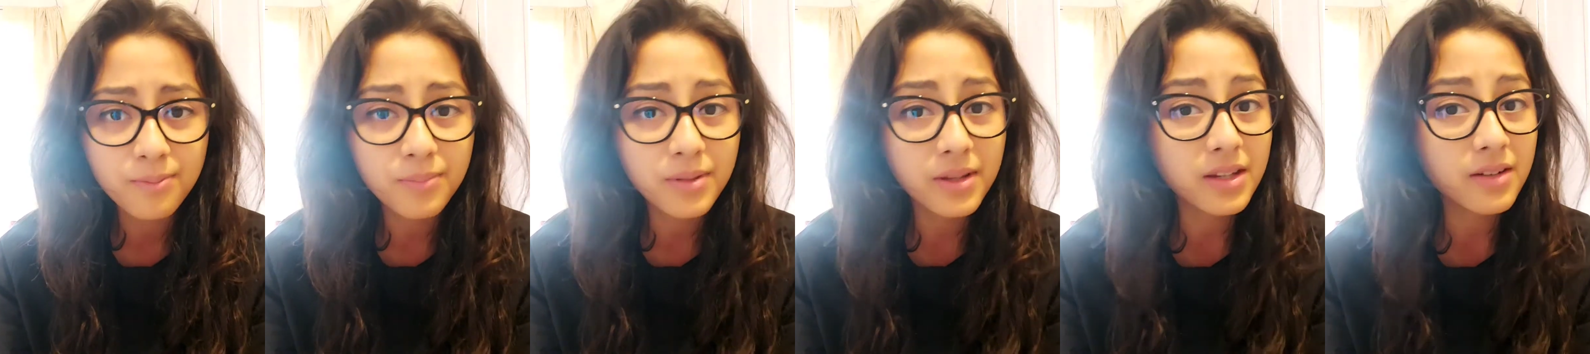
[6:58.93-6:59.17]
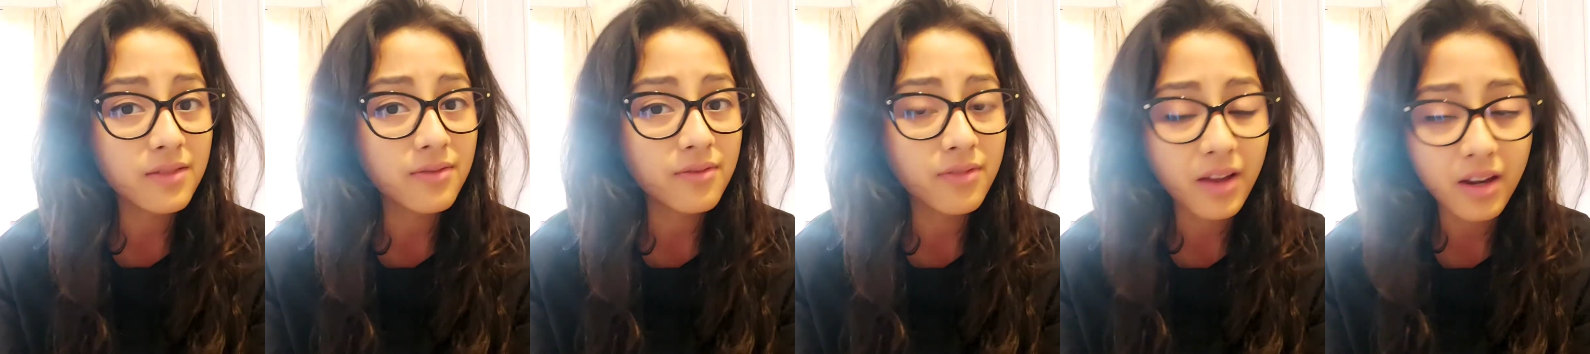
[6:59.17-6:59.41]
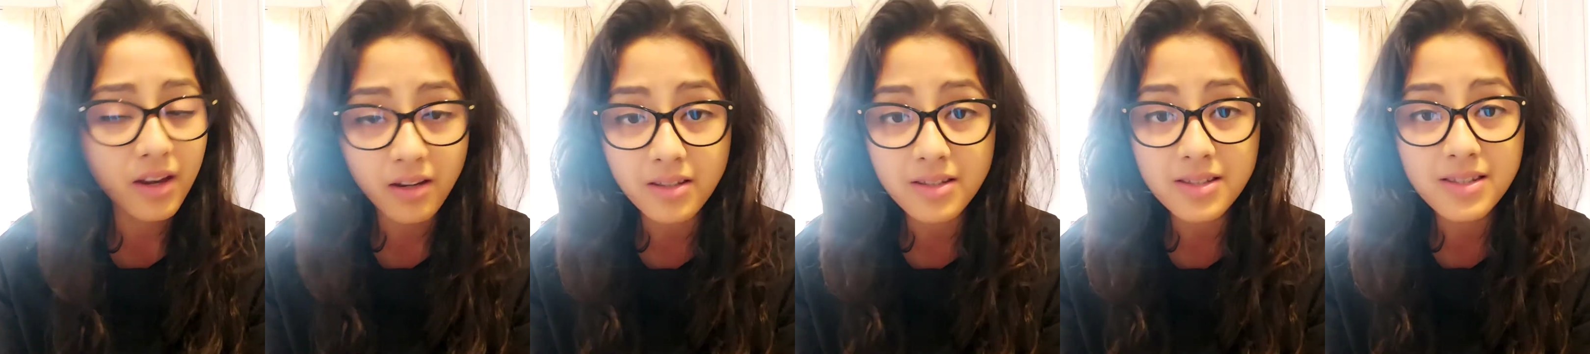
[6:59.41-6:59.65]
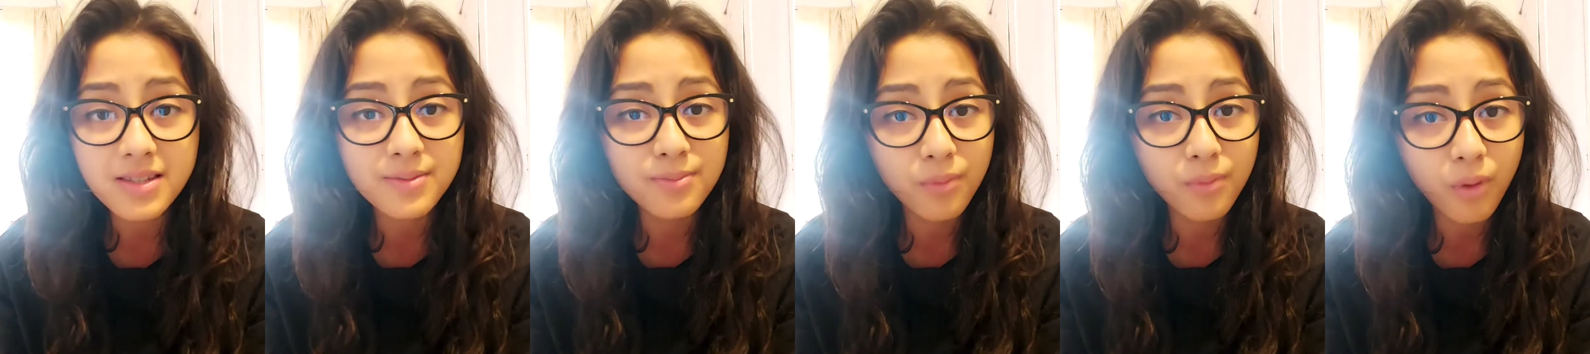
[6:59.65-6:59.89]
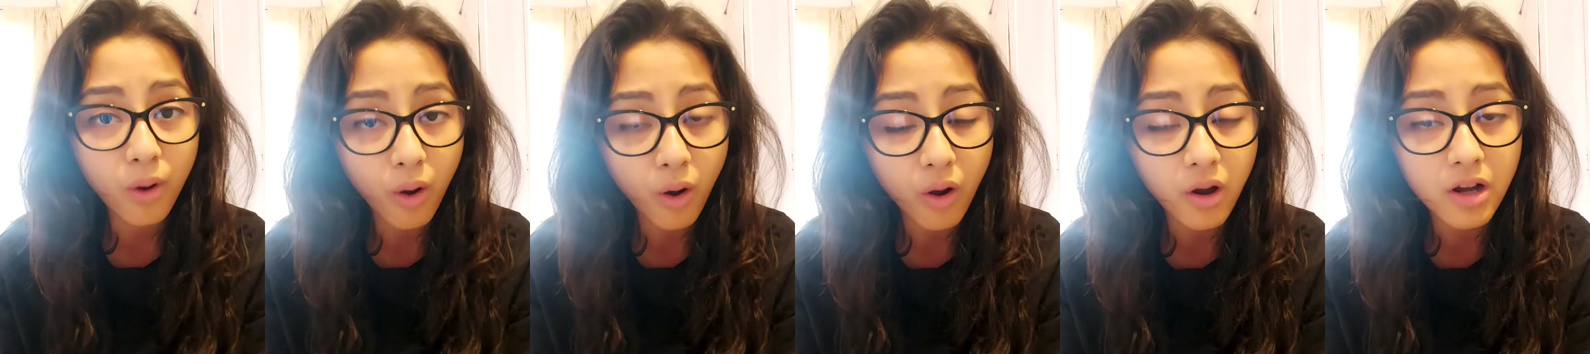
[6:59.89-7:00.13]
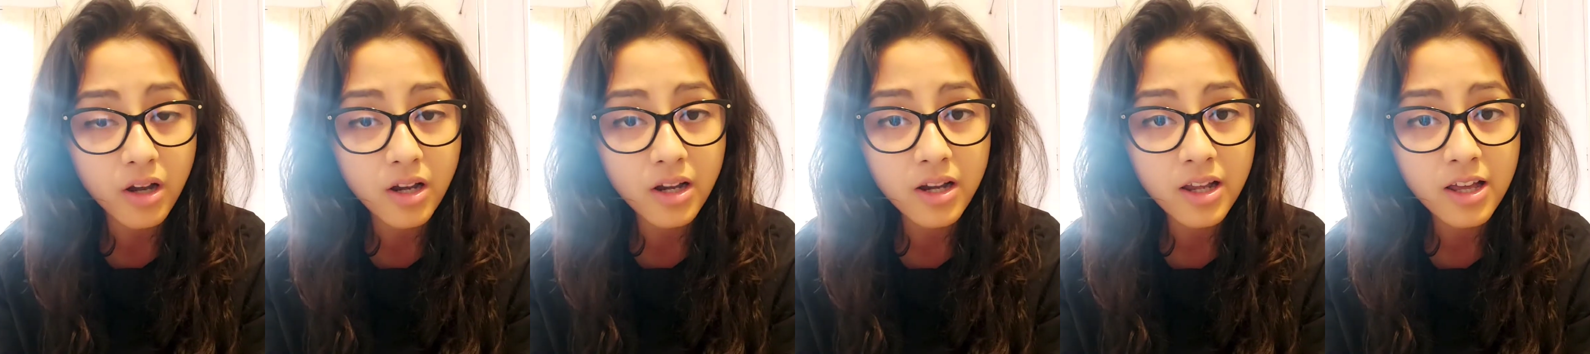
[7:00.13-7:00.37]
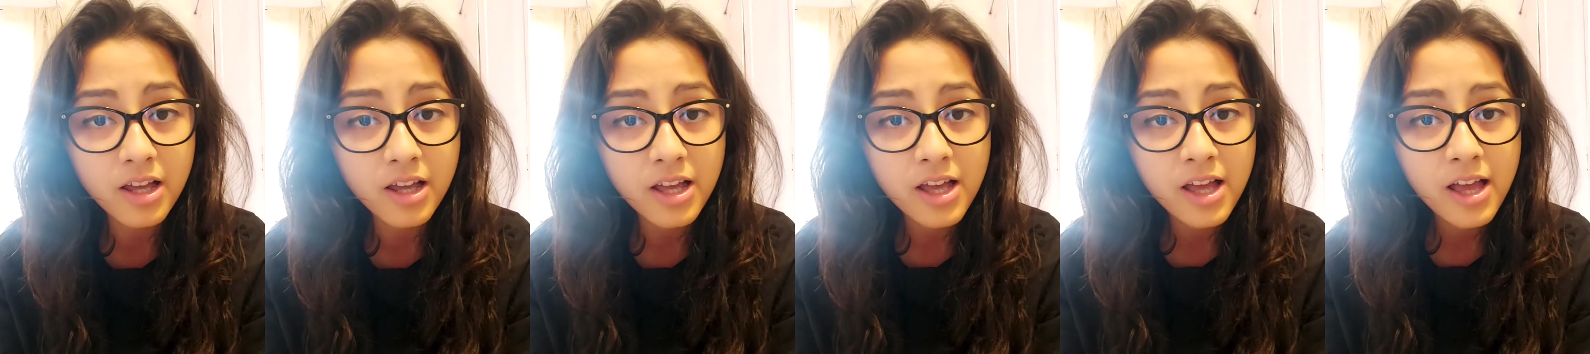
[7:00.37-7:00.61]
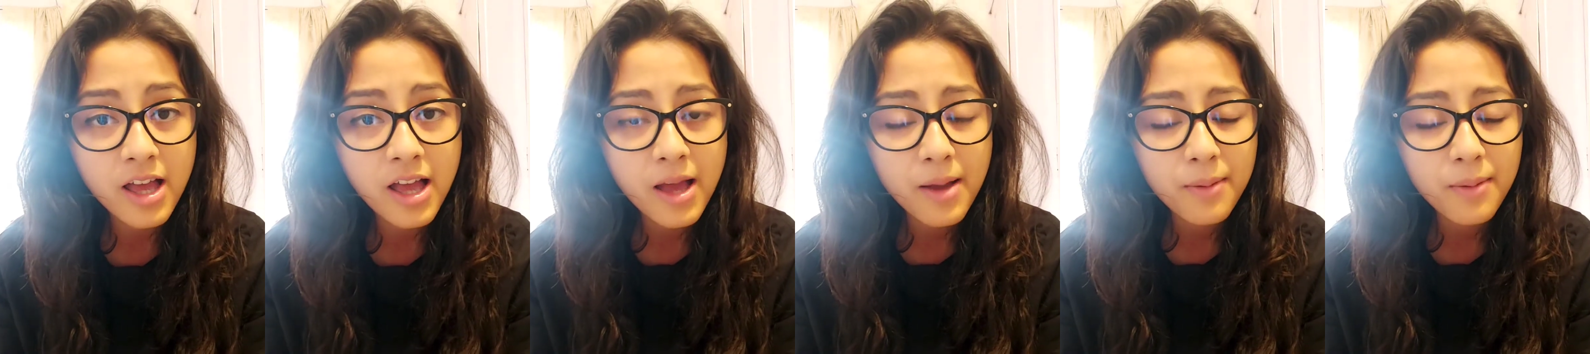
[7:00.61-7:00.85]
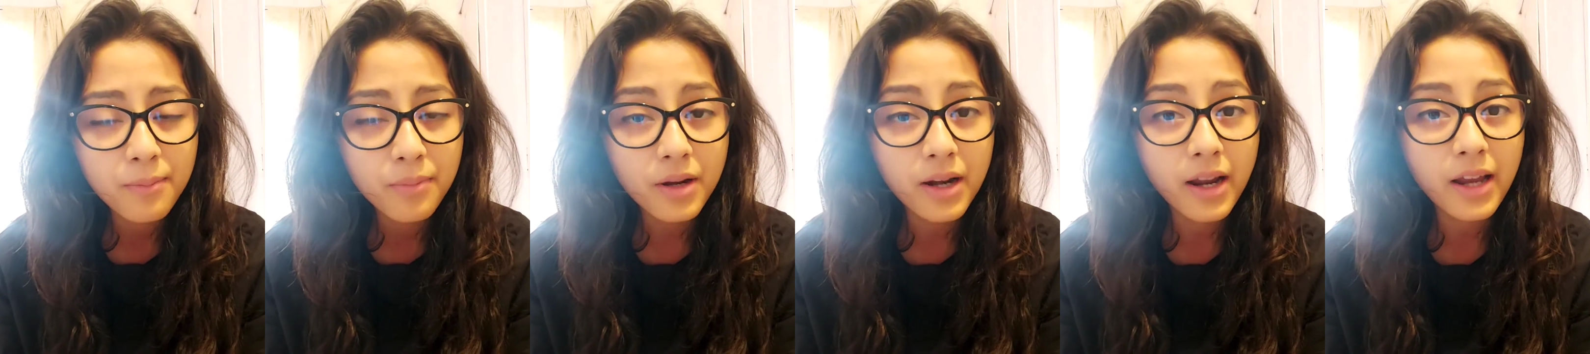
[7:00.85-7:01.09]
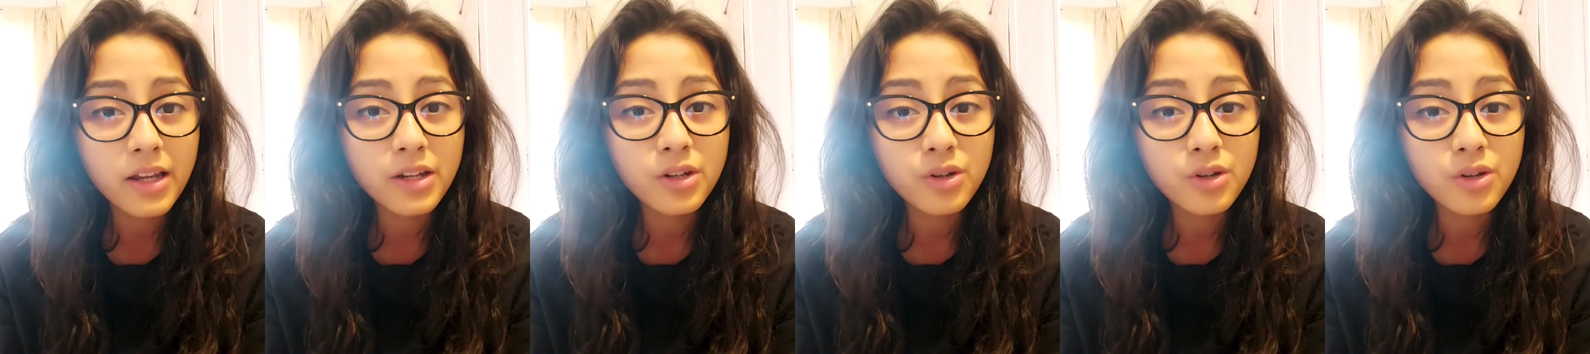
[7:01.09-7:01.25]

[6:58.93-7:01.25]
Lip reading: be it very small. But